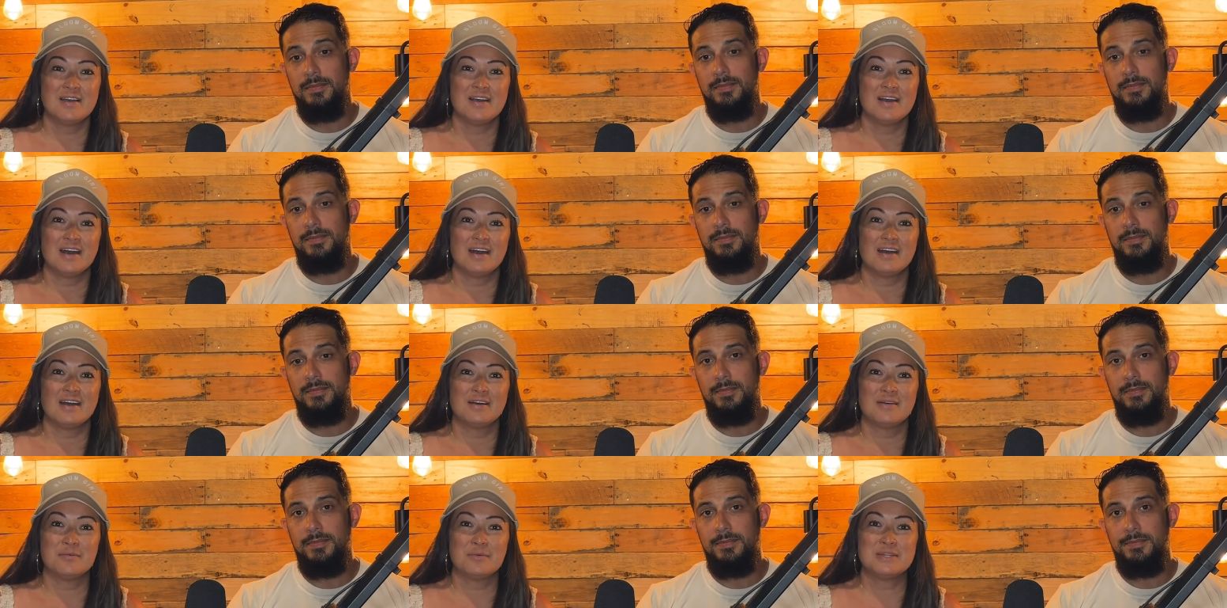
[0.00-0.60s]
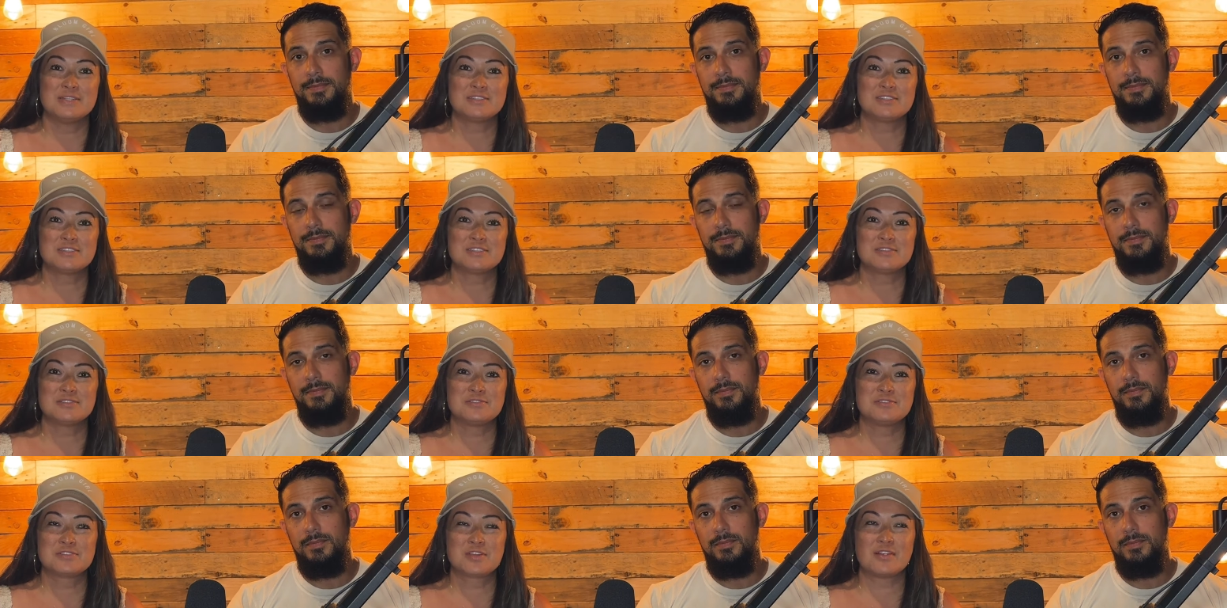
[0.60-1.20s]
Speaker 1: Uh, went
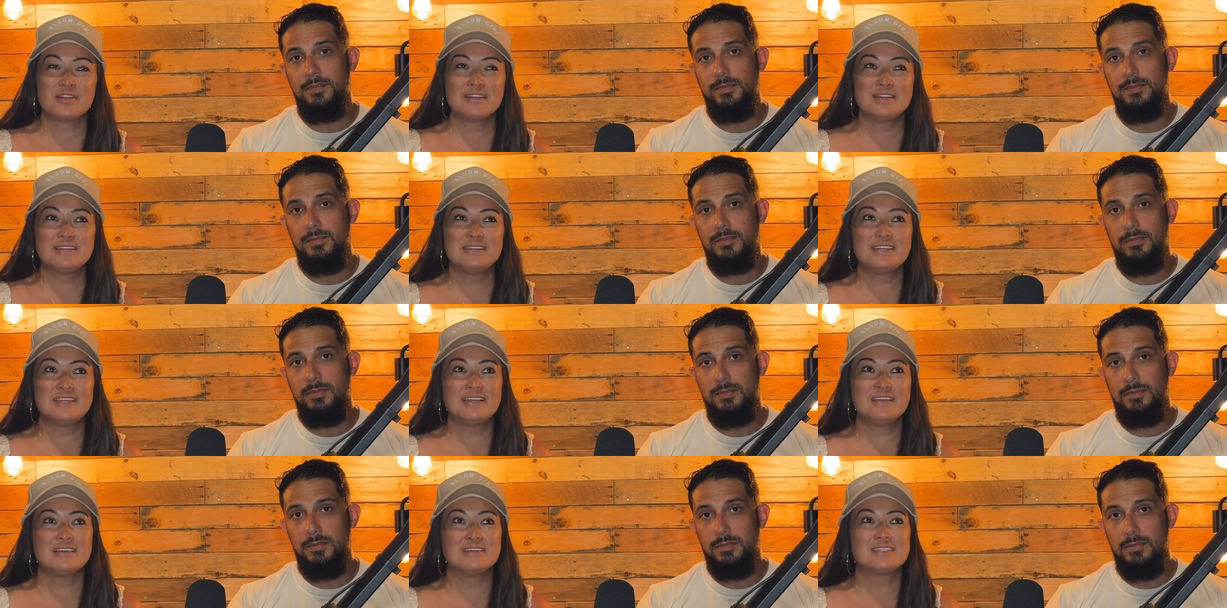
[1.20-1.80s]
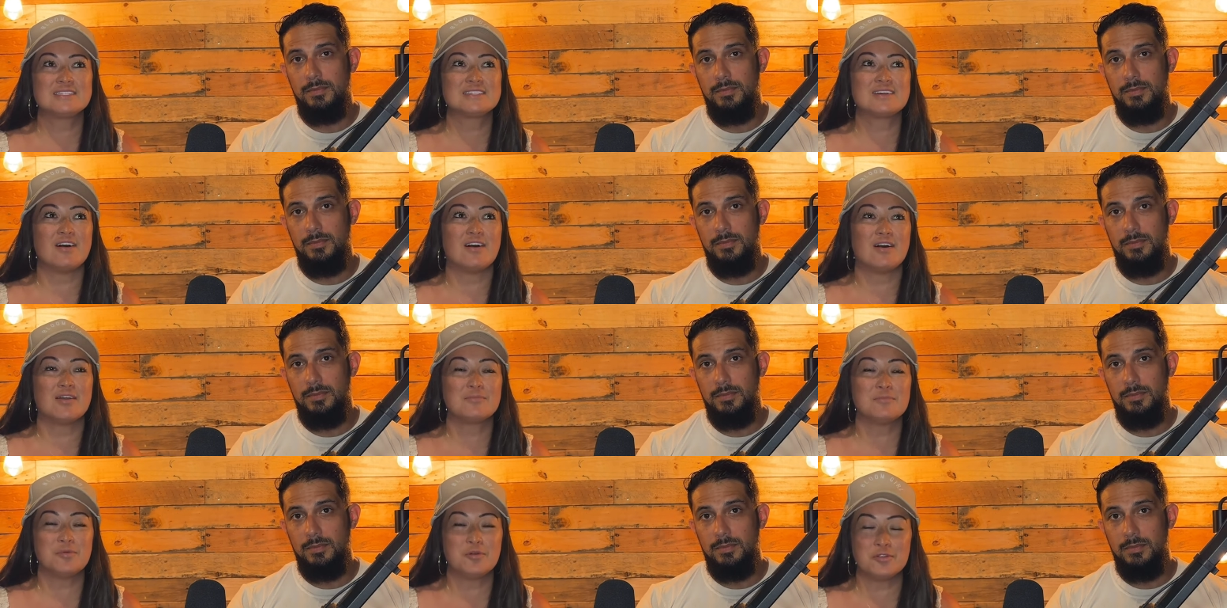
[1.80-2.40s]
to started Kings
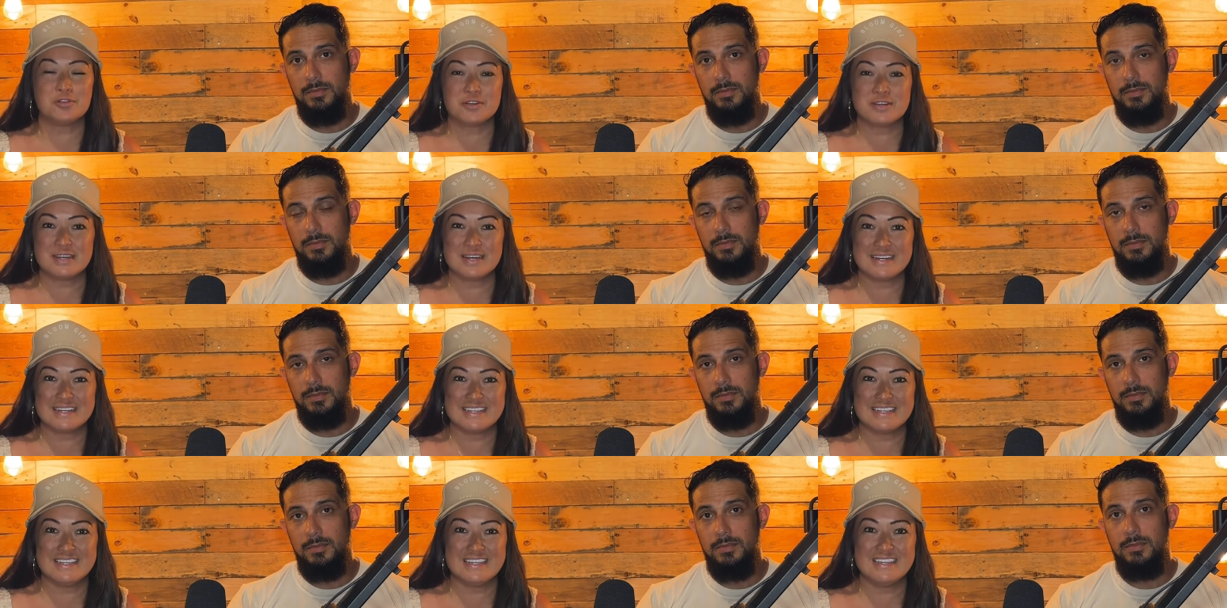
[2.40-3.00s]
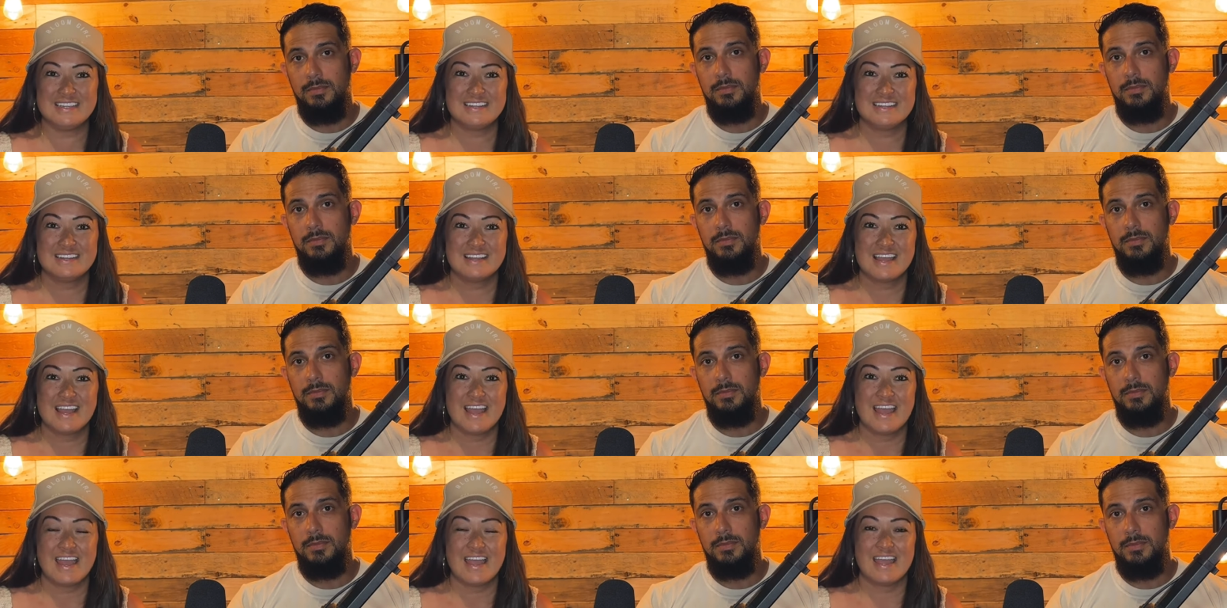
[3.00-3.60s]
on Molokai,
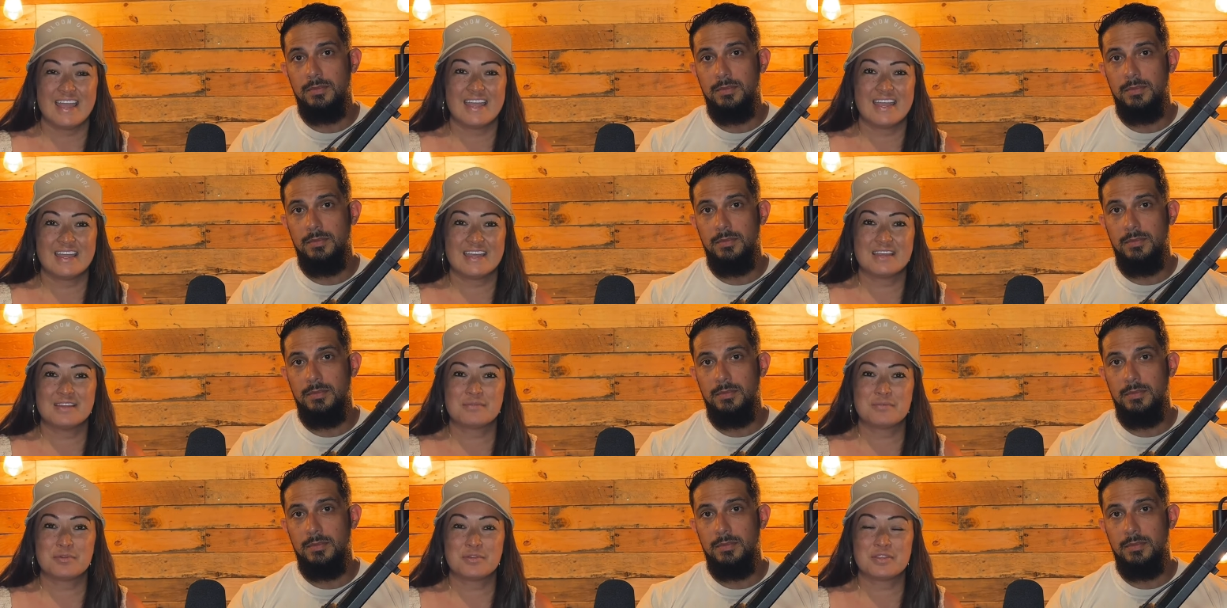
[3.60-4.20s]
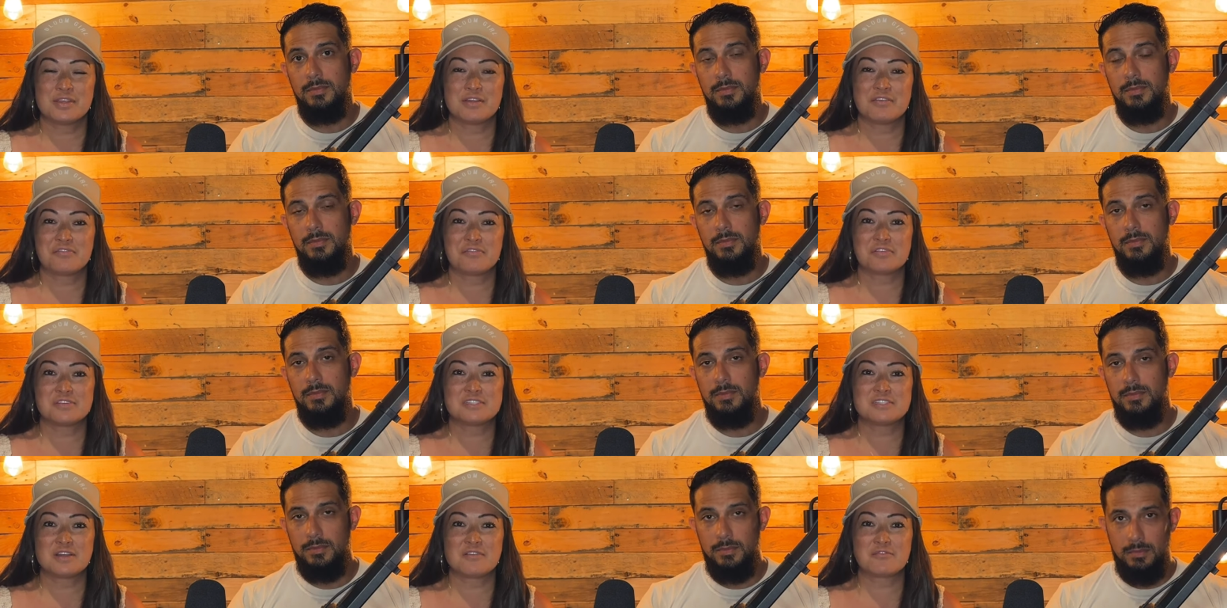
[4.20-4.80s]
and we're there for
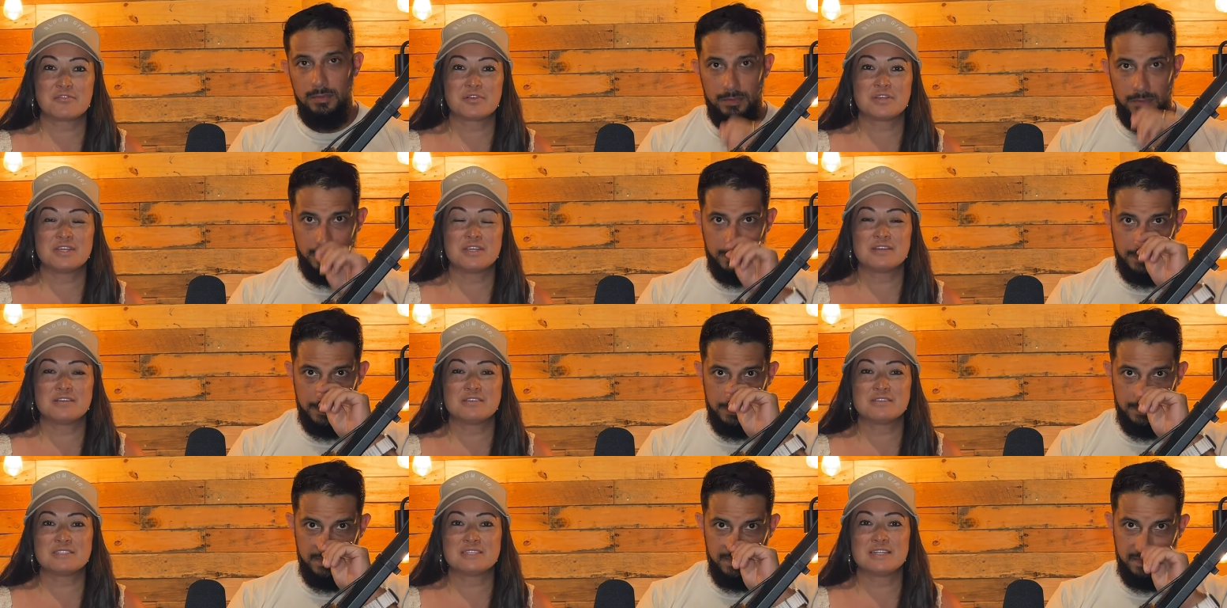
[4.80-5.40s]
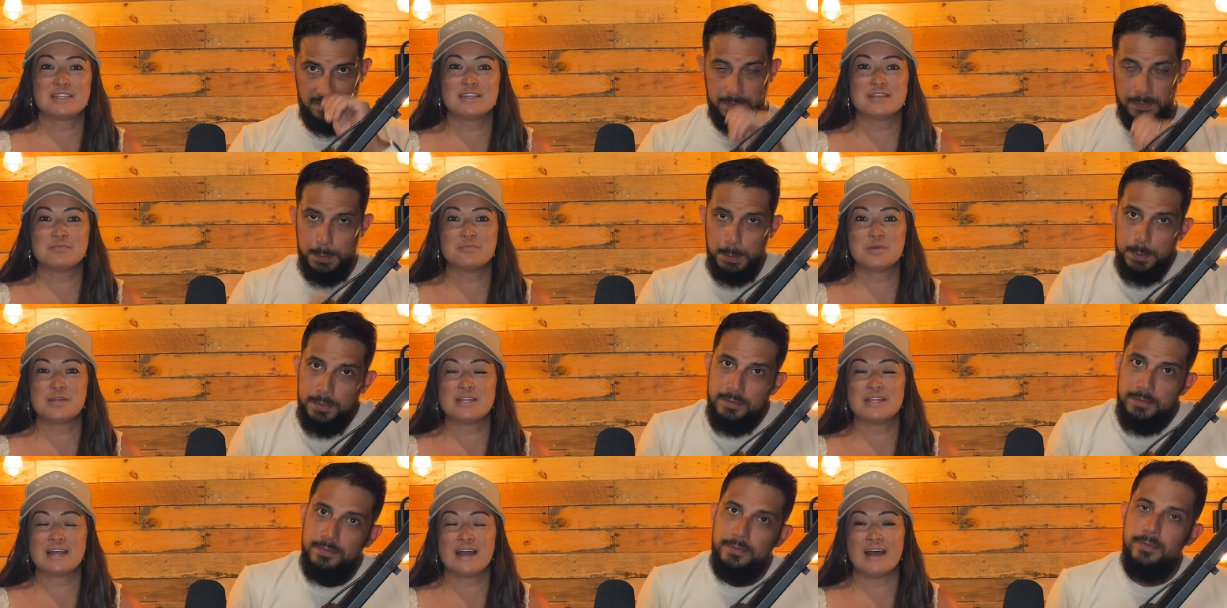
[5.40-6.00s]
several years. And then
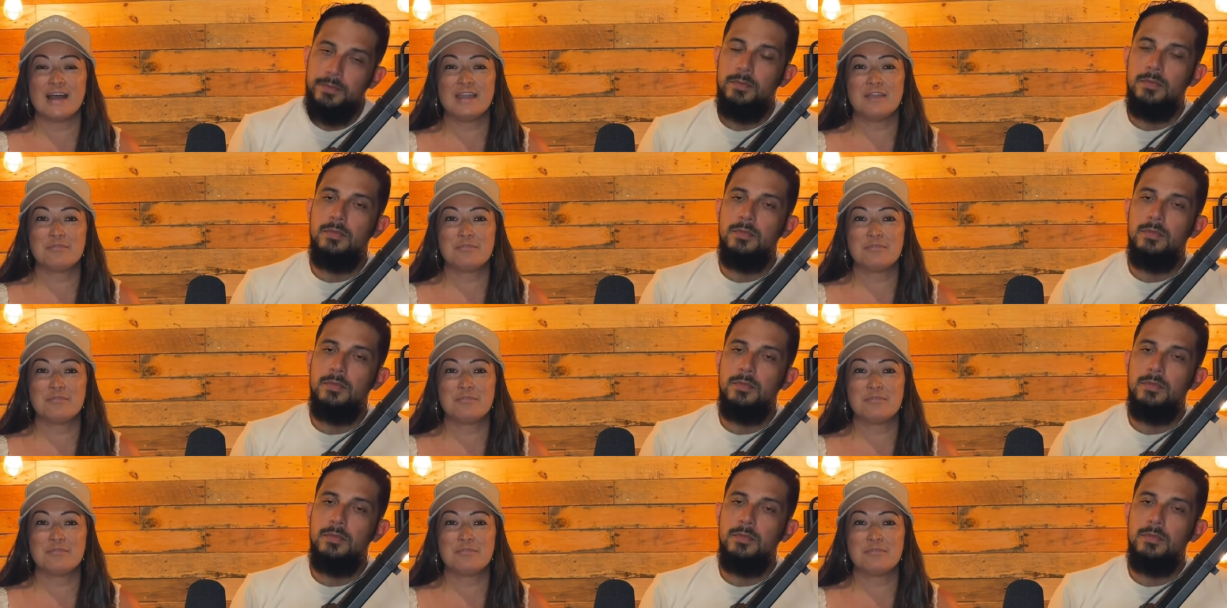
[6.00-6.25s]
when I